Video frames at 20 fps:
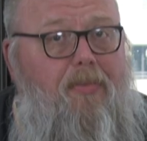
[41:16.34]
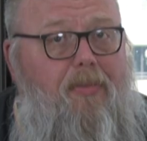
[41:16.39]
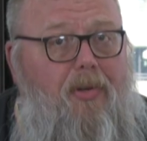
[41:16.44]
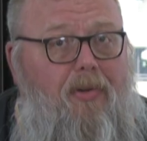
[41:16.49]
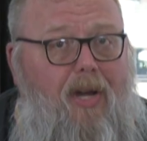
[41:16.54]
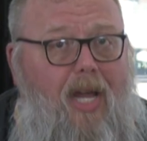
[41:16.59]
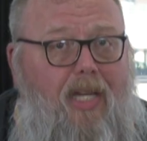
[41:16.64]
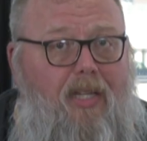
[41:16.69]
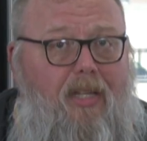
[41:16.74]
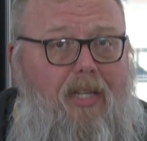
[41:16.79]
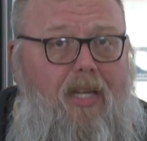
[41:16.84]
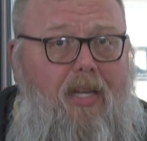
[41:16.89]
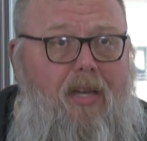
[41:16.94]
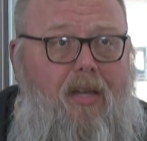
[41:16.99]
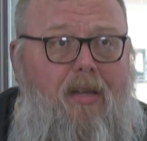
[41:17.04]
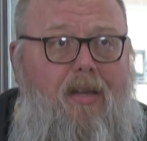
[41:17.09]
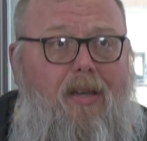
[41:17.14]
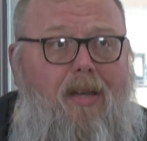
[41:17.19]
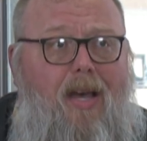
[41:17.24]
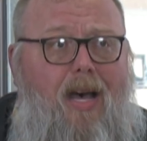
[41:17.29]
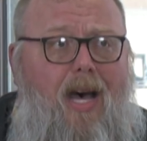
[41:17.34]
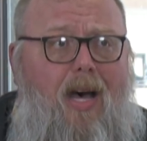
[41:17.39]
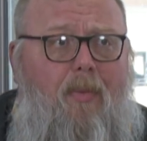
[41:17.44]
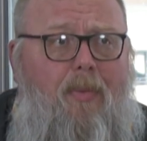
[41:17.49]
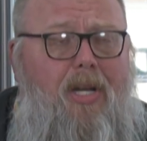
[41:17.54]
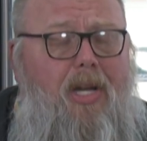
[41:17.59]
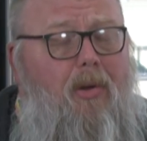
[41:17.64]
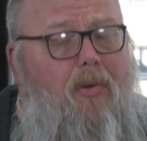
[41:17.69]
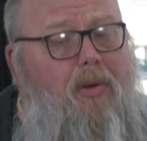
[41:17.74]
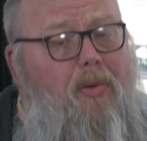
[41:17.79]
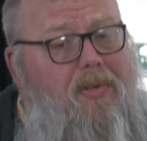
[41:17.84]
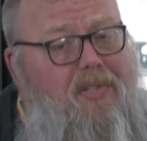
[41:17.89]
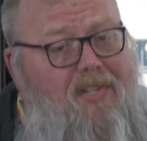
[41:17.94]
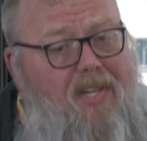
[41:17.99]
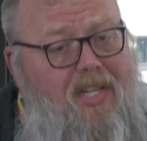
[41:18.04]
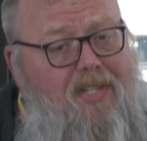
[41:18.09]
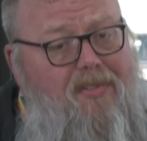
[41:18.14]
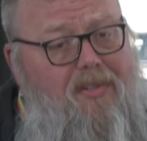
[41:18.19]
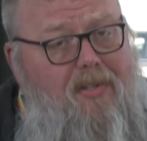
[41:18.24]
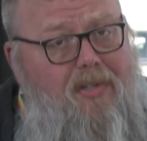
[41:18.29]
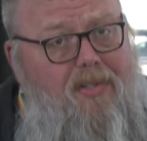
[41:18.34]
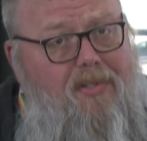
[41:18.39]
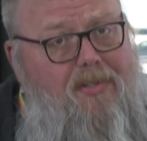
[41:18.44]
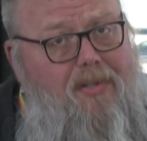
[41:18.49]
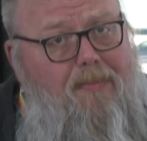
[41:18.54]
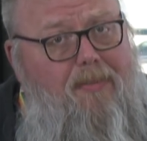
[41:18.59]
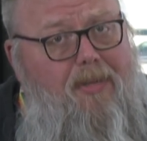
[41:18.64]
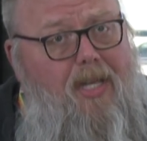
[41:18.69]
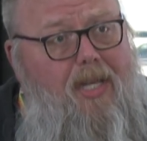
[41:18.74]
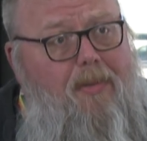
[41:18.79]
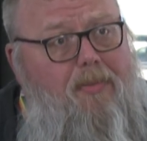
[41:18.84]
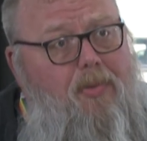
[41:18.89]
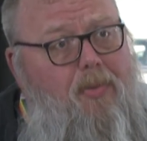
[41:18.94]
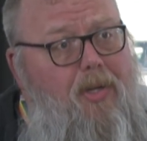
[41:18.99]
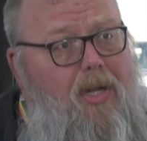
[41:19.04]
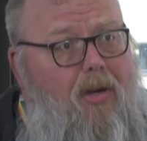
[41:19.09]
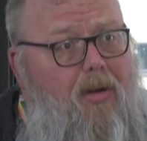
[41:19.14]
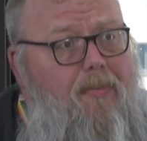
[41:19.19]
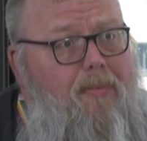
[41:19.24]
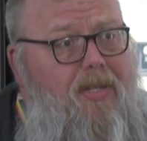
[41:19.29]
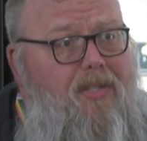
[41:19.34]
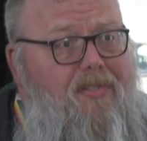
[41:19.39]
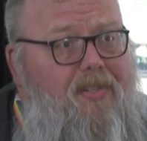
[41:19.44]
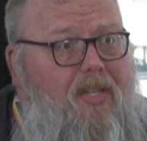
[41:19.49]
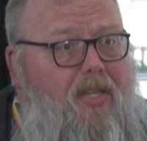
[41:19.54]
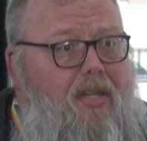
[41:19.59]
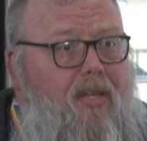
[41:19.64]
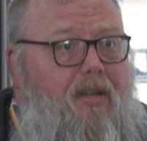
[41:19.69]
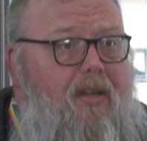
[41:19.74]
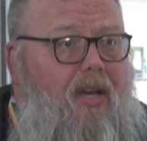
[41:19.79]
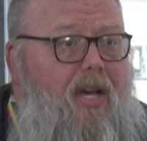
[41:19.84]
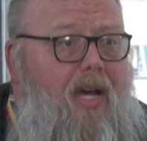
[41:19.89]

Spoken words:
directly. We don't always answer because sometimes we are busy.